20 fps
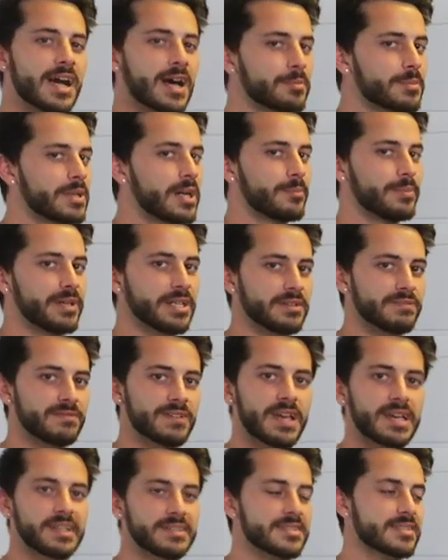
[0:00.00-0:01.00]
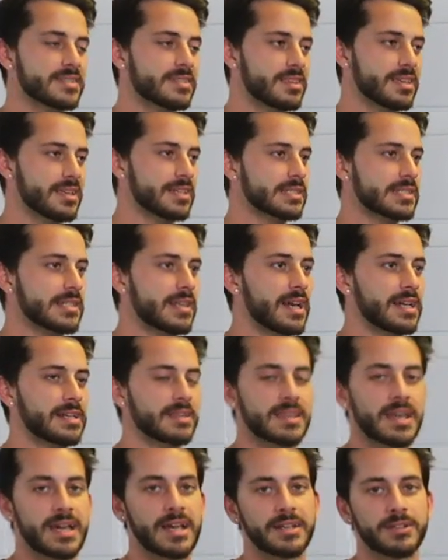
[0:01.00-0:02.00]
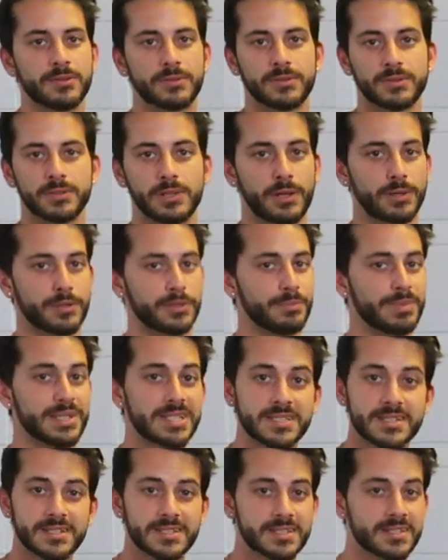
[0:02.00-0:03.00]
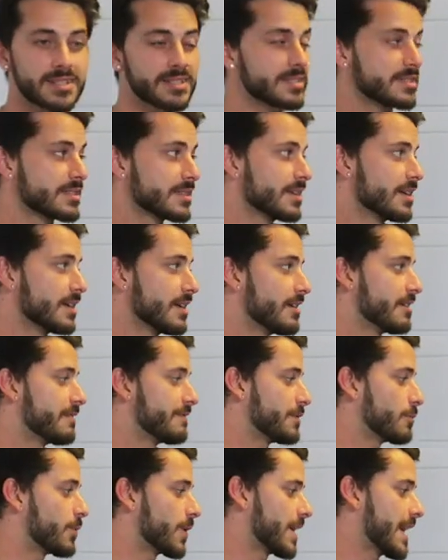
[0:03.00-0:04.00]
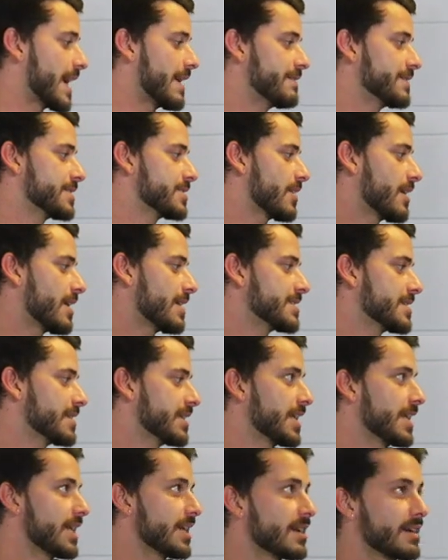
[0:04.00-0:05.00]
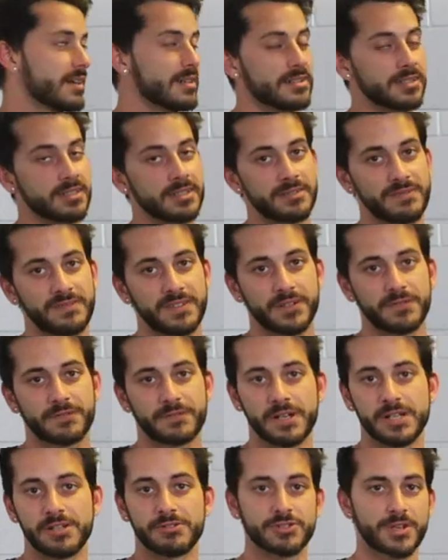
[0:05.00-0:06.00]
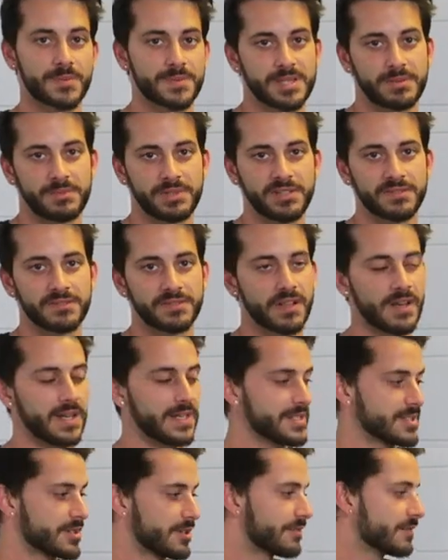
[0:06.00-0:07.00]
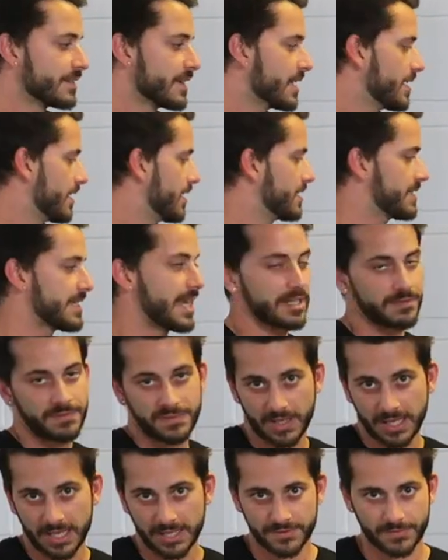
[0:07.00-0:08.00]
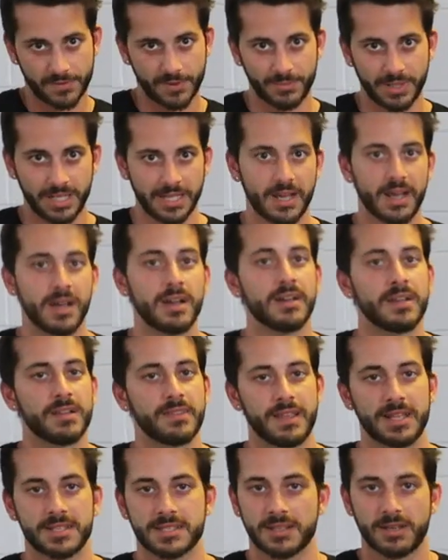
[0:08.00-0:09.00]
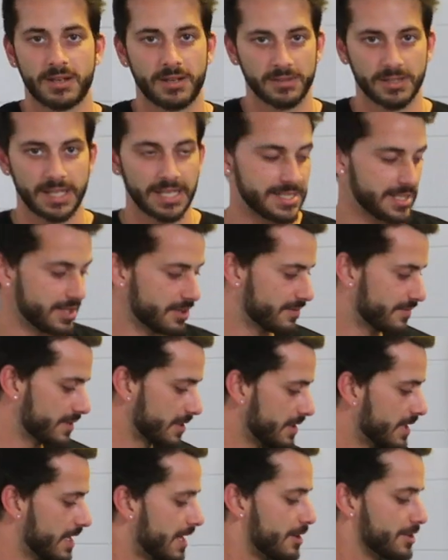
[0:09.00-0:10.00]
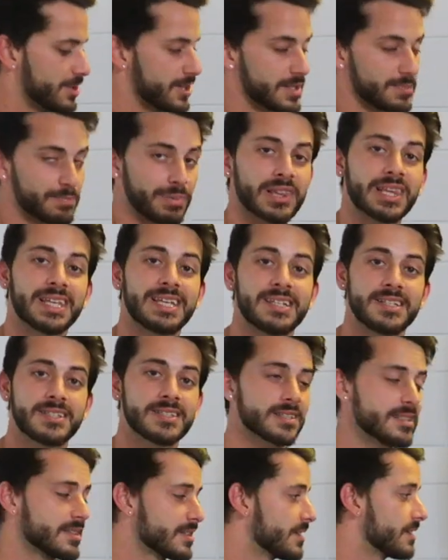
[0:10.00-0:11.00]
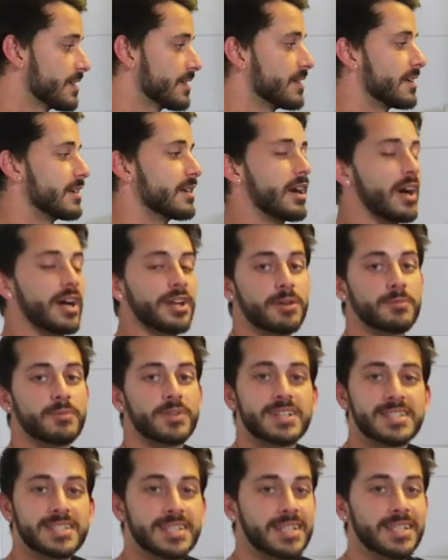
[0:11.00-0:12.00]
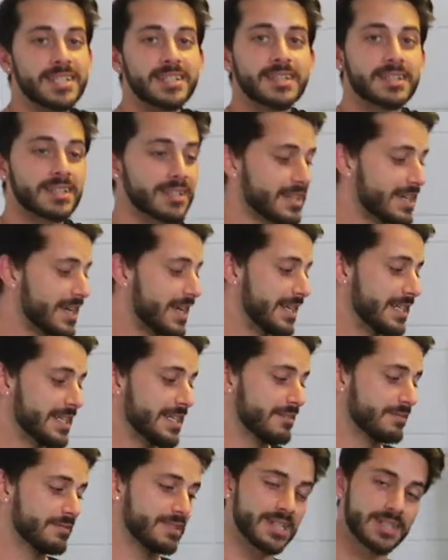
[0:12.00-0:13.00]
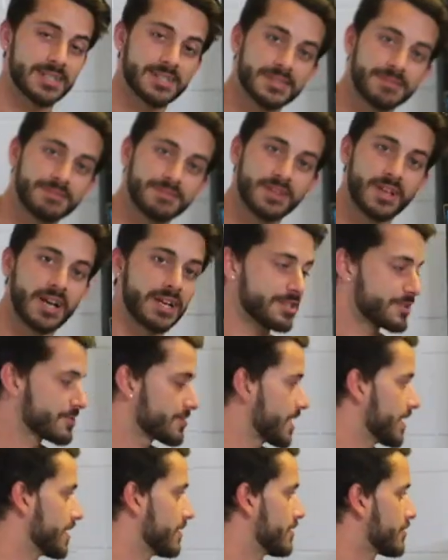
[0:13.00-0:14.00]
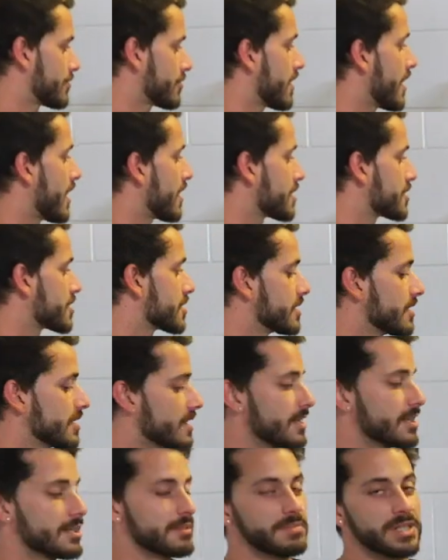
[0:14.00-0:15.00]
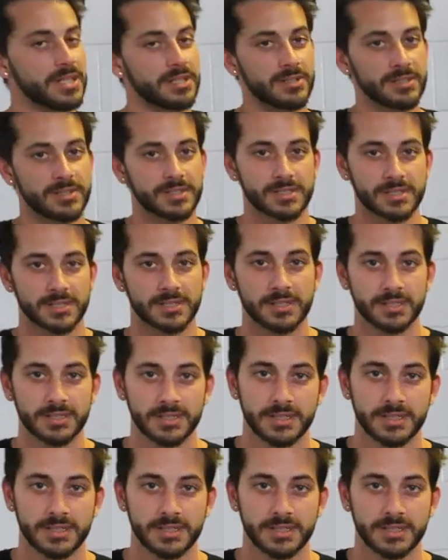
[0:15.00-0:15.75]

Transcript: upcoming events, things like that, or local businesses. If you want to advertise in here, feel free to drop some of your flyers off, take flyers from here. That's the whole idea of it. Just please, I don't want to see any of this fly straight in the trash, because